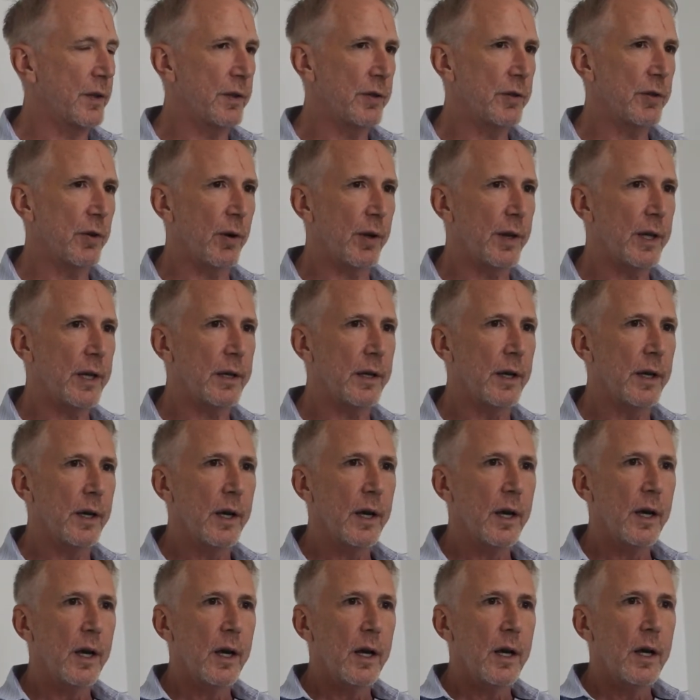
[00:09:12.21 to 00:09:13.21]
And so I think
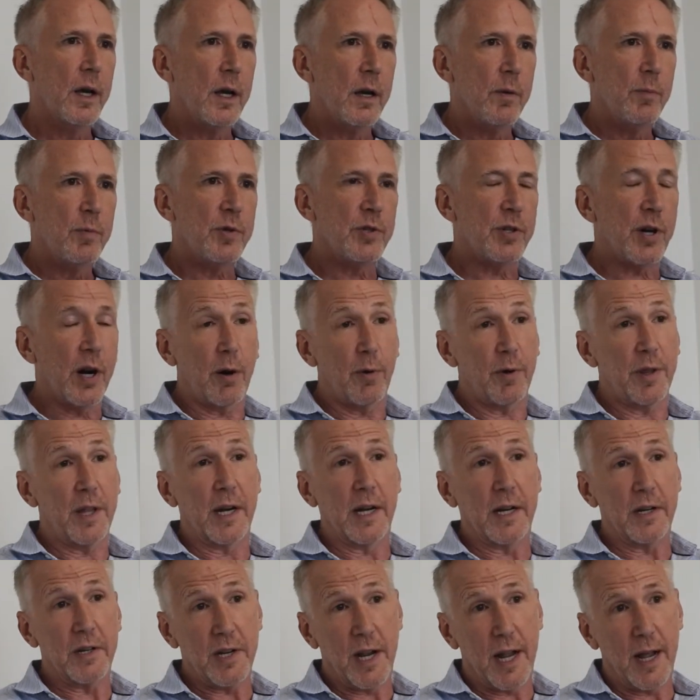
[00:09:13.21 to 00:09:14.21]
we started with
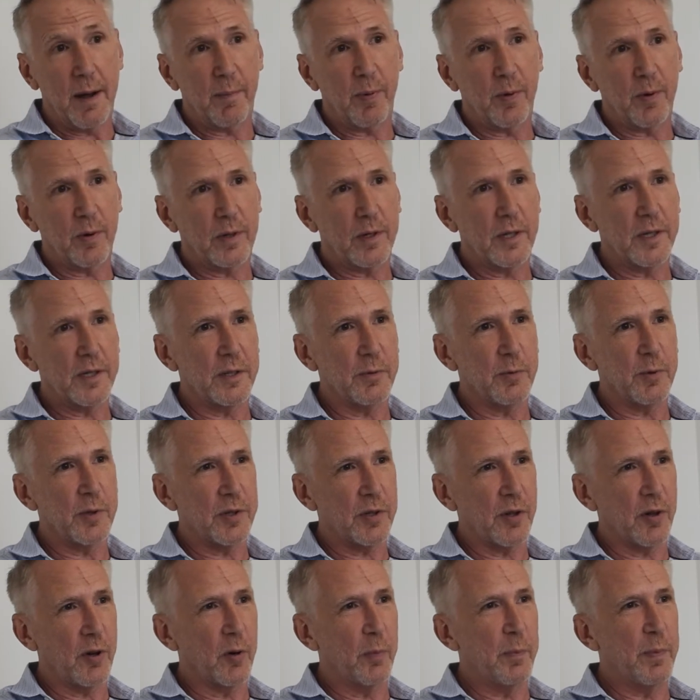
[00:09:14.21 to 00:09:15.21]
an example because it
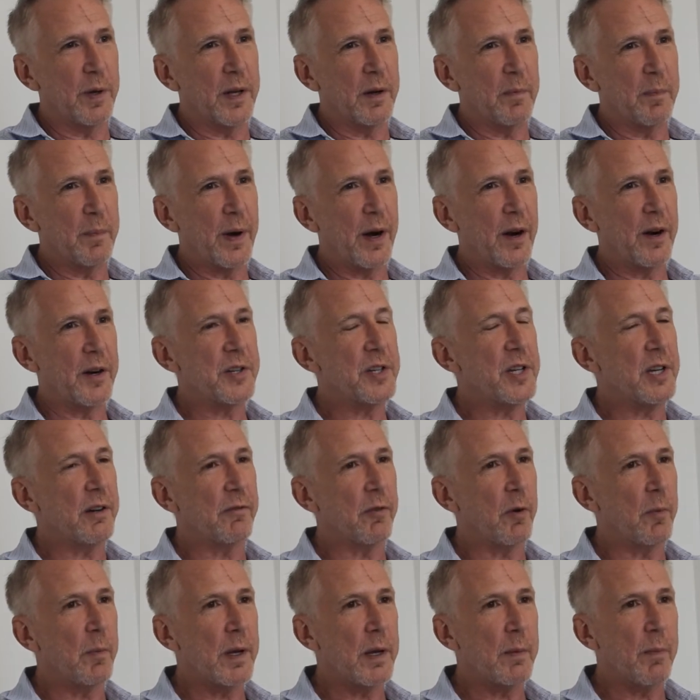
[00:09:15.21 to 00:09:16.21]
was a little bit embarrassing
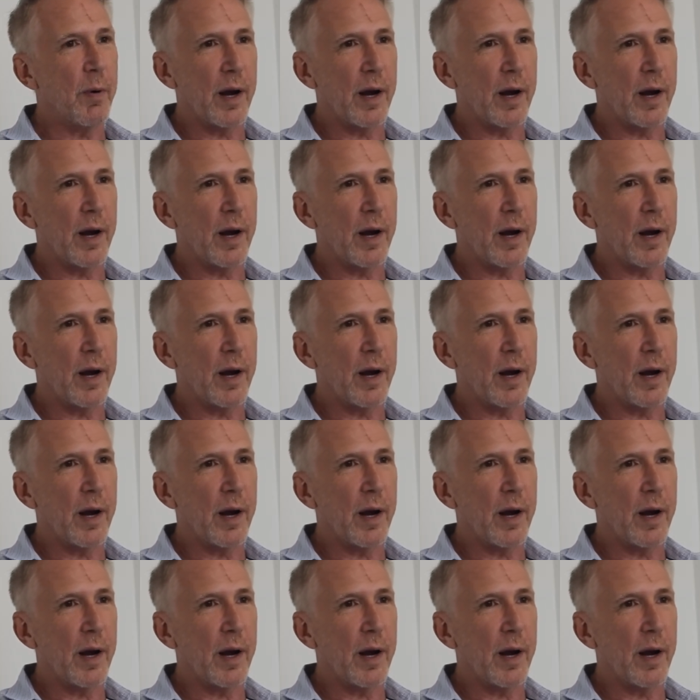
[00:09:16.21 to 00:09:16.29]
for me,